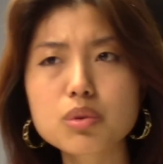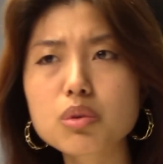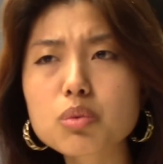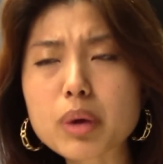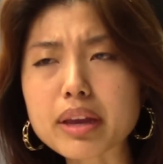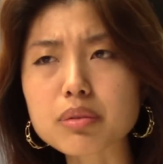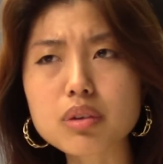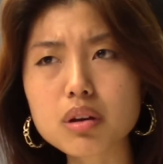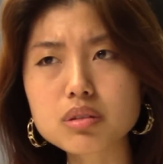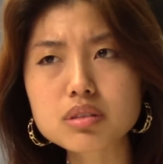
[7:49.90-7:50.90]
Wait,
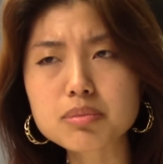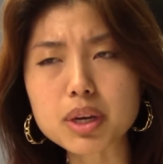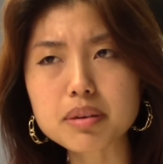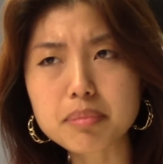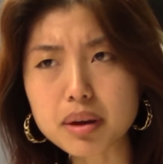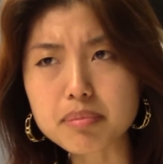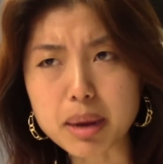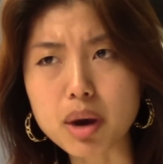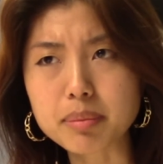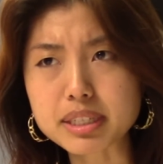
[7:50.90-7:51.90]
my
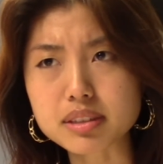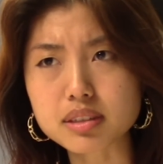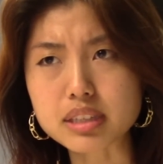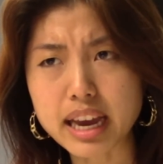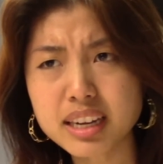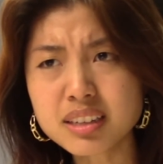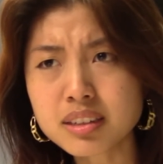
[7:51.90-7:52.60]
mom is dead?